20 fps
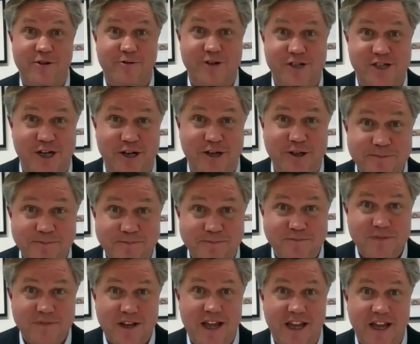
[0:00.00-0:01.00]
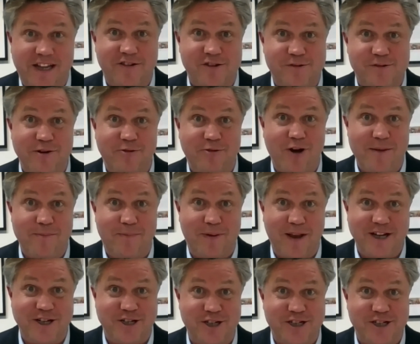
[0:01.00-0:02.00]
ado, it gives me great
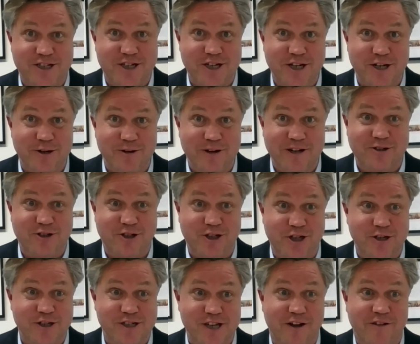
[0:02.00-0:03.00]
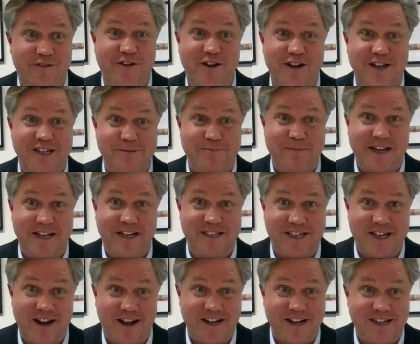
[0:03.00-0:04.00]
pleasure to introduce our first speaker
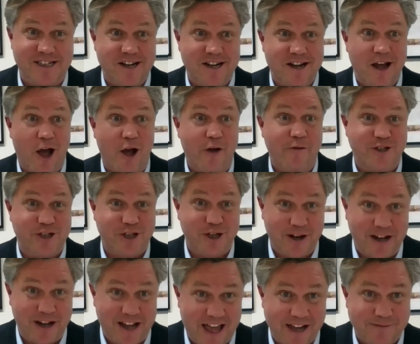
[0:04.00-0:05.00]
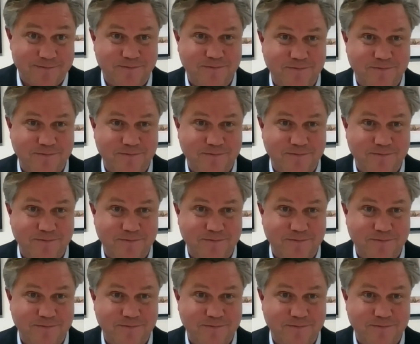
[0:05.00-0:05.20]
tonight. Over to you, Leanne.